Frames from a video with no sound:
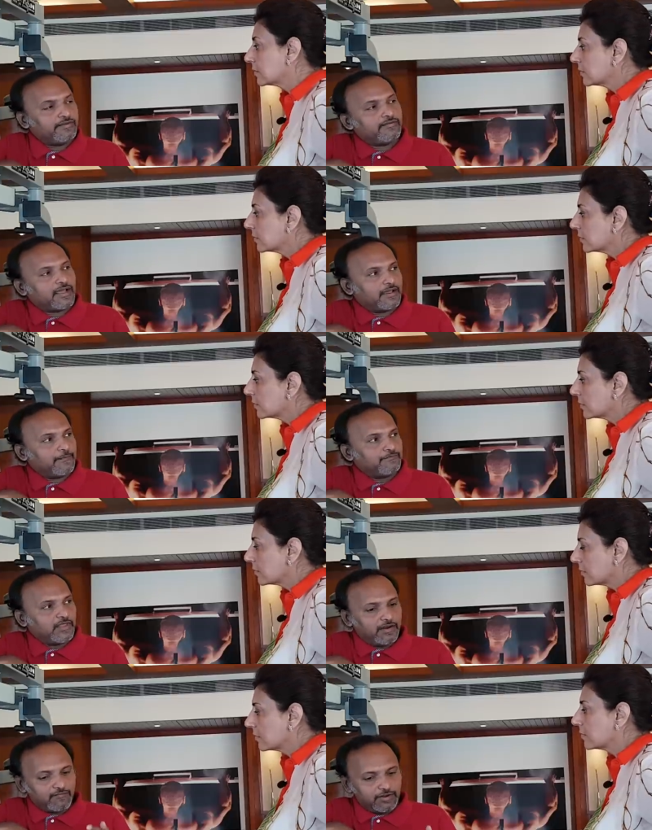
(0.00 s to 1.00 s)
Speaker 1: desire,
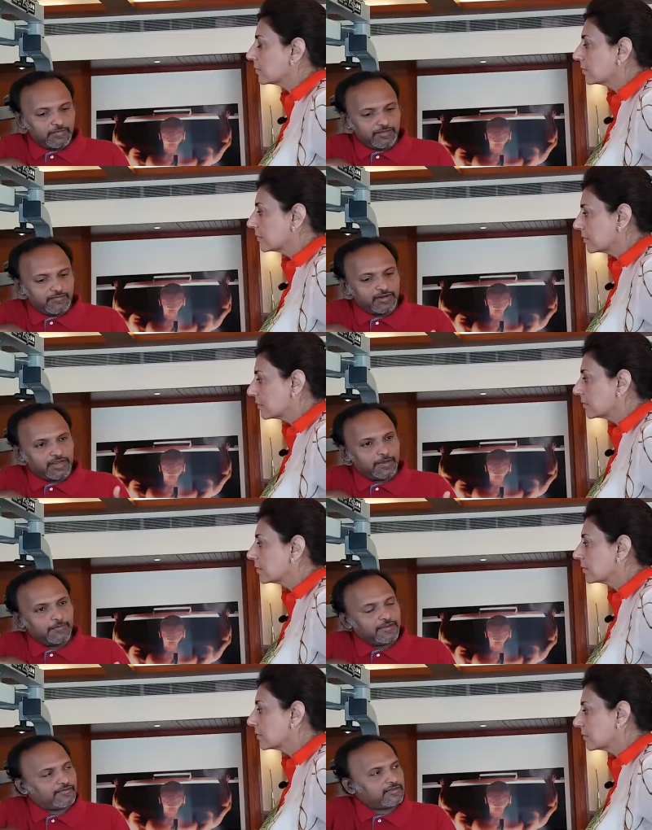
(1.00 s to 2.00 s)
and one by one
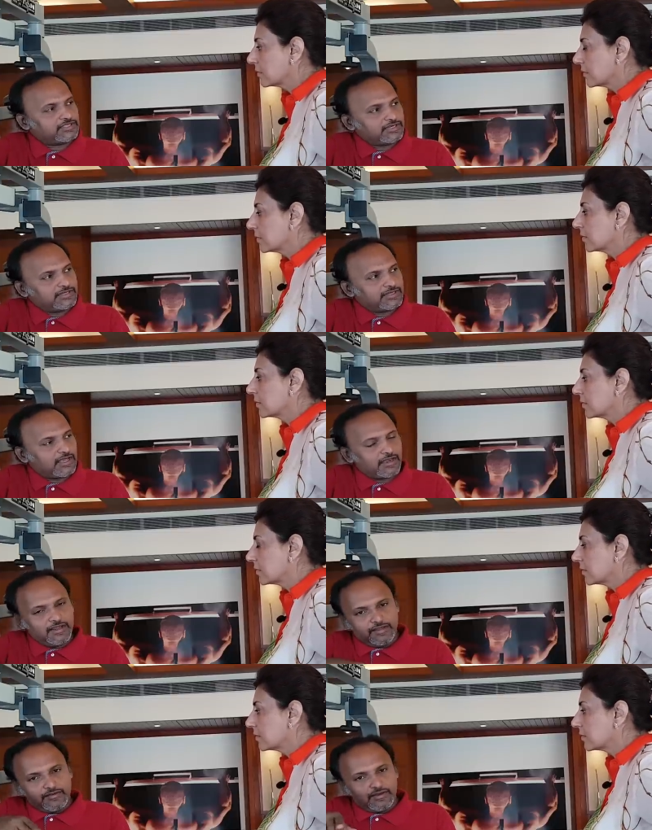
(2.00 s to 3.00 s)
keeping such desire,
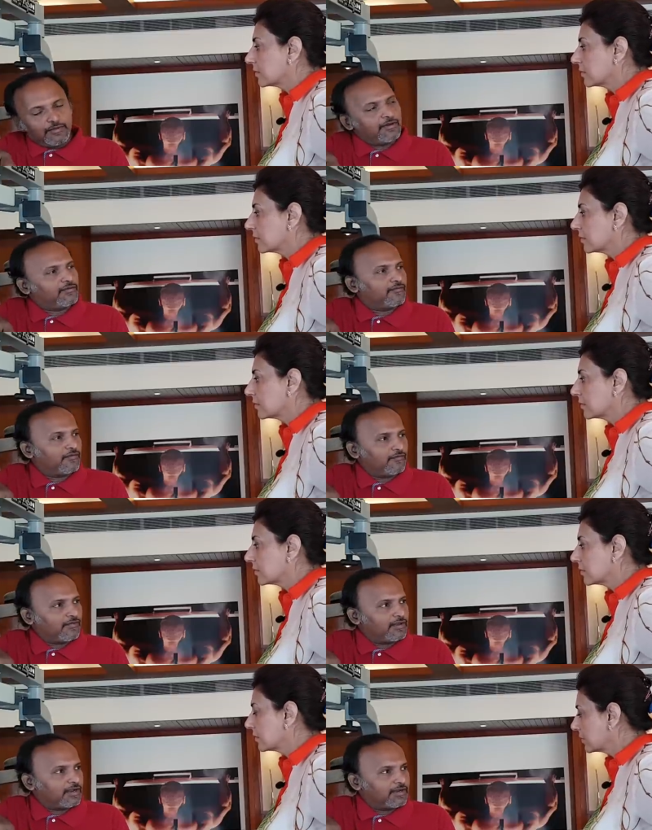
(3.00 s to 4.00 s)
you will able to
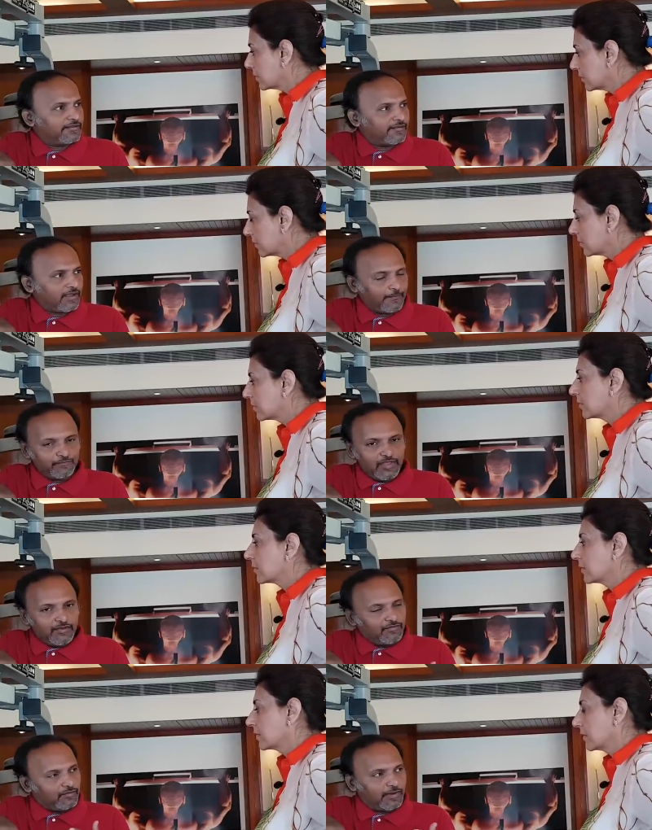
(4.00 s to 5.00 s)
fulfill that desire.
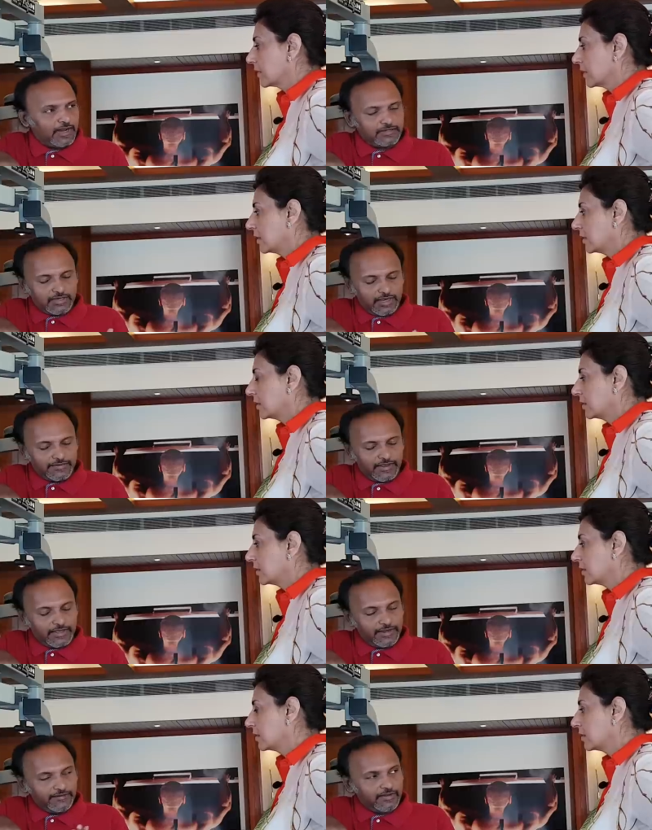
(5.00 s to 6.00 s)
So Mars as
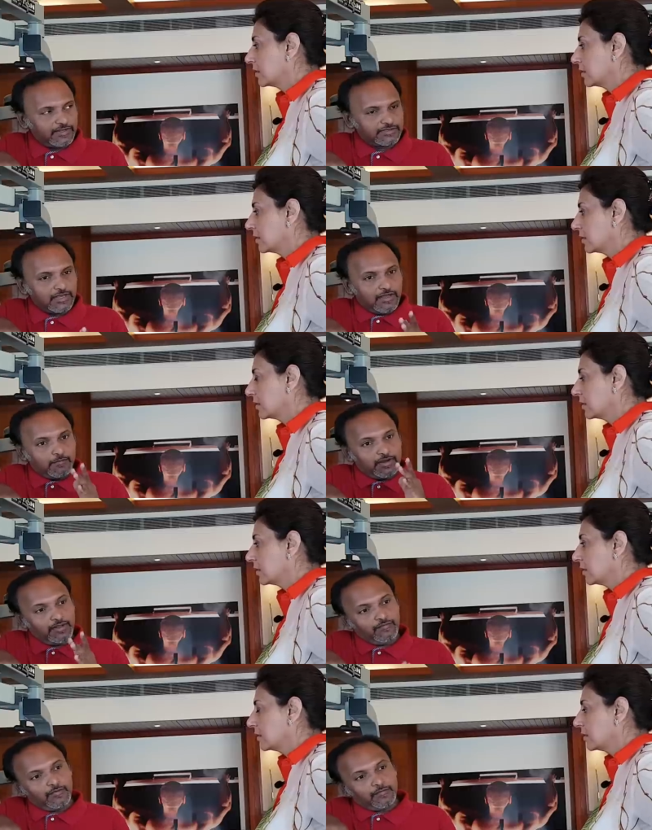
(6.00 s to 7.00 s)
Aries and this. But
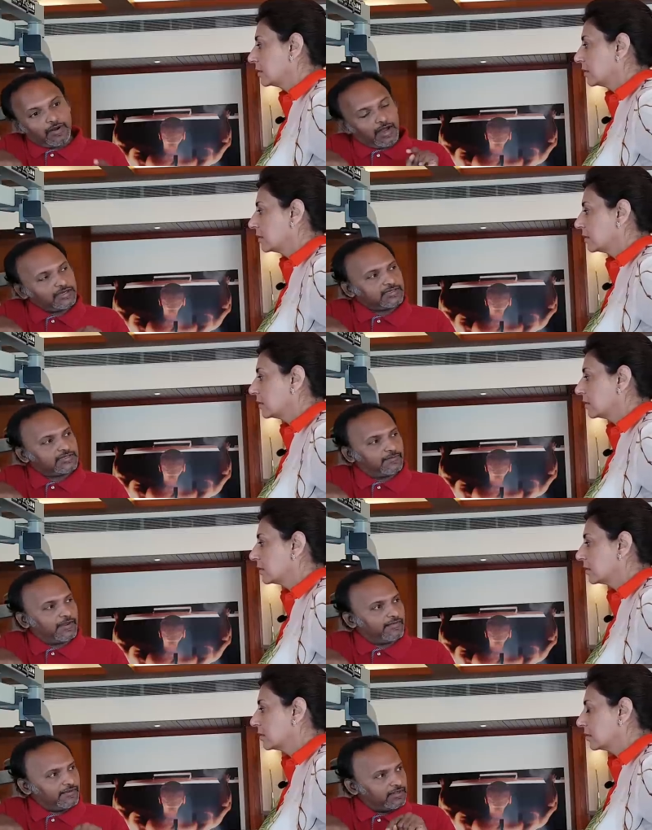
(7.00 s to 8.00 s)
if Mars is
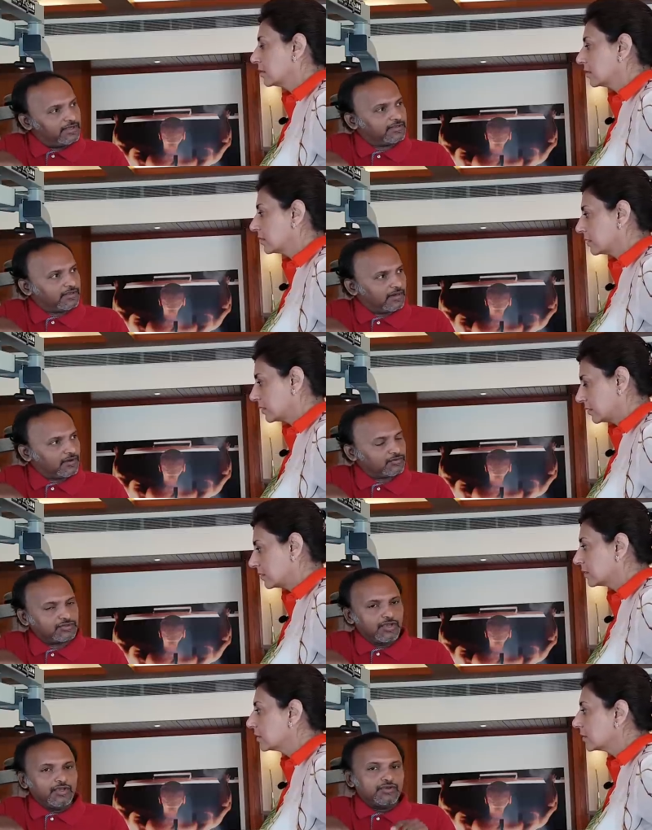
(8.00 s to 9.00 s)
placed in this third
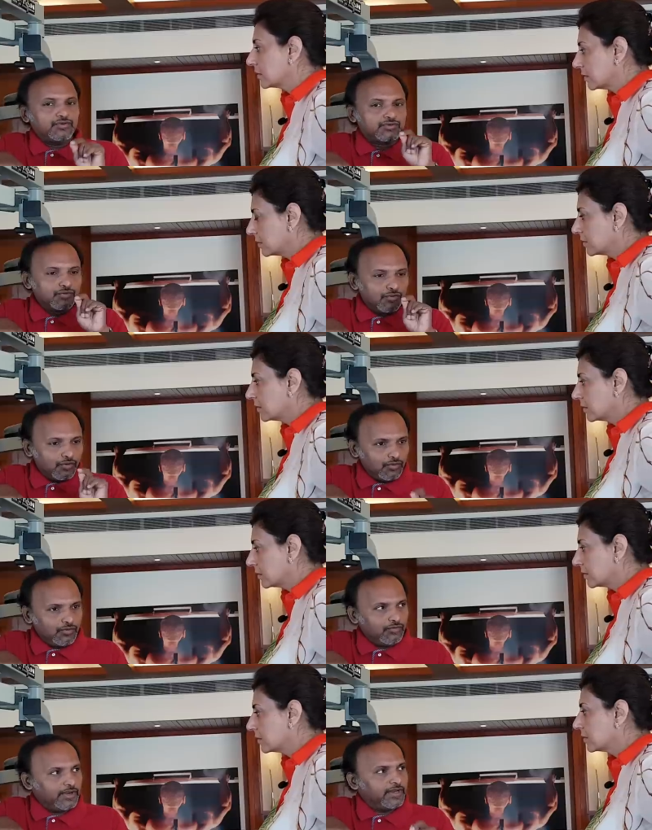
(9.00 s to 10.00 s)
house, you should
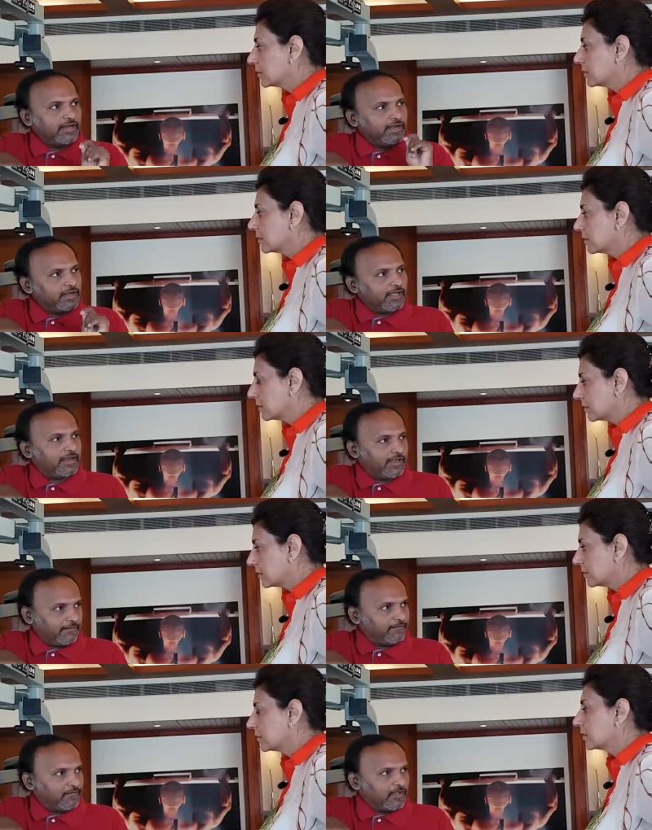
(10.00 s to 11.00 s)
not do any
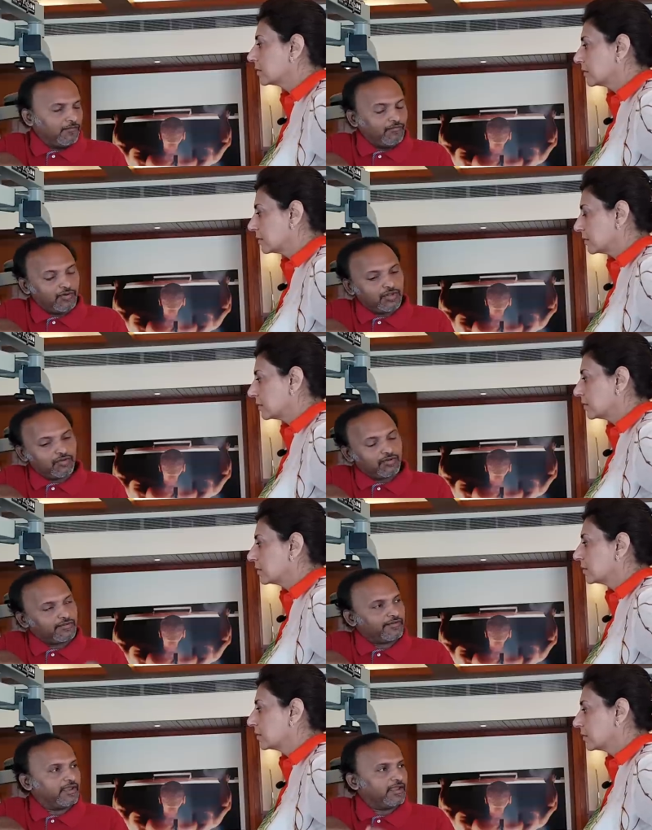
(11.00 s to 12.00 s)
daring without
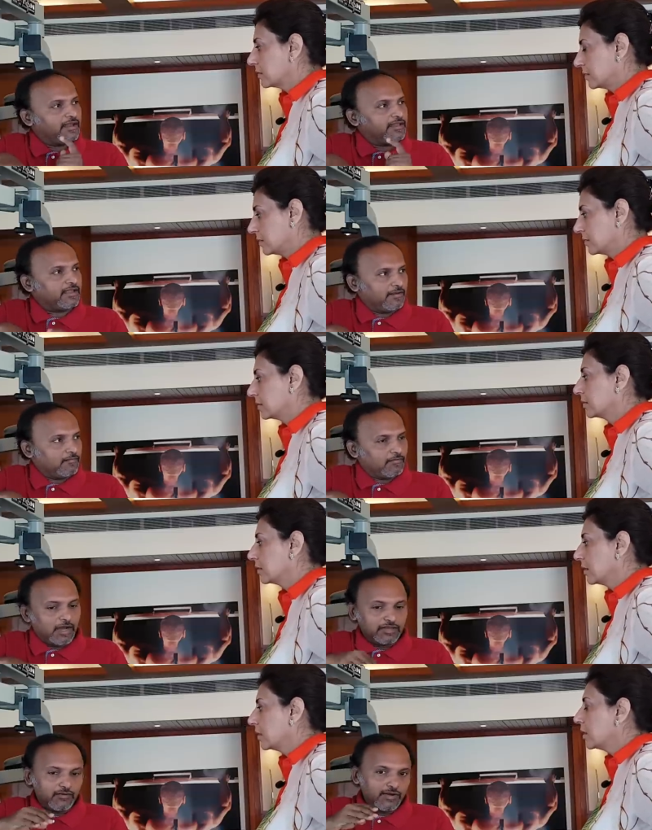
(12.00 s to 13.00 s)
asking anything.
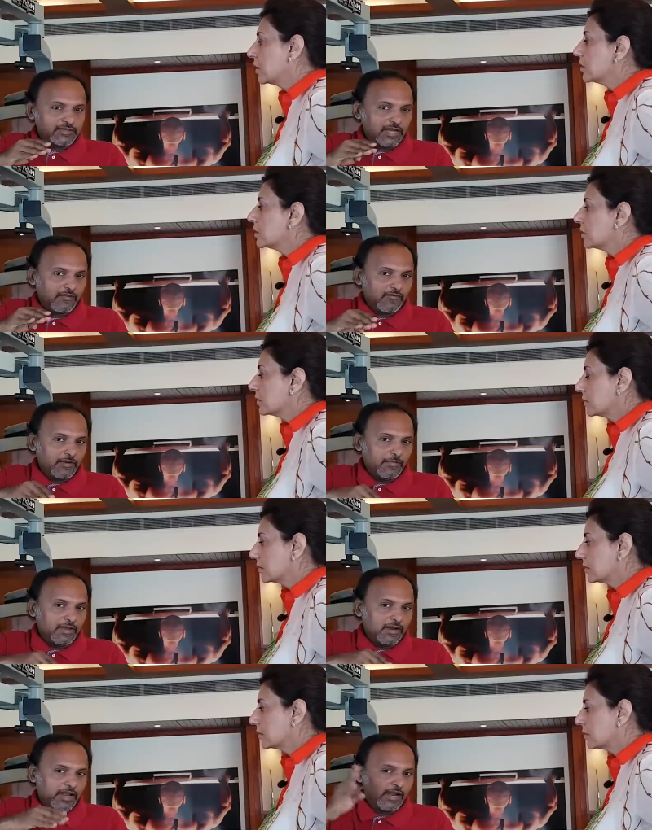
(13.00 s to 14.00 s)
Otherwise, that will
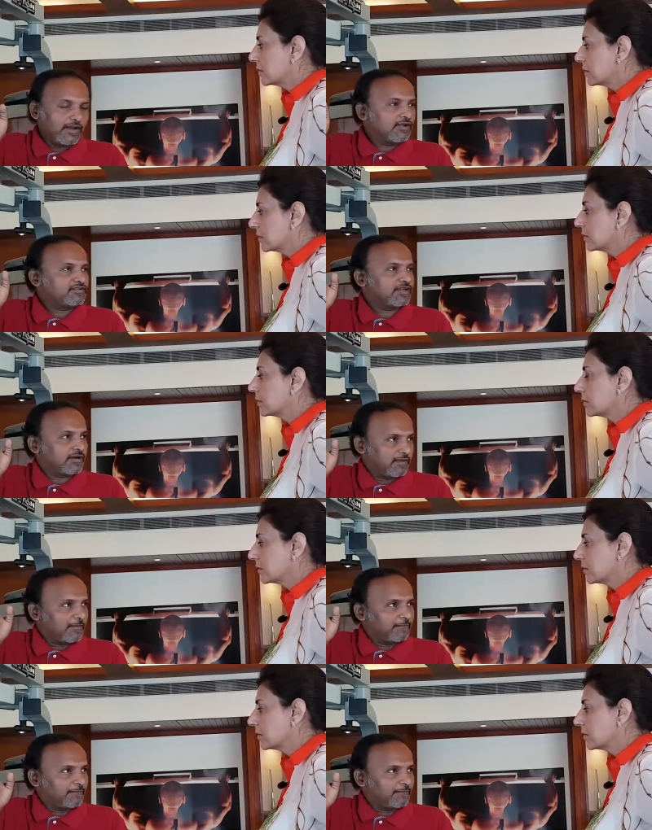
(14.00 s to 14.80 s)
be a negative share.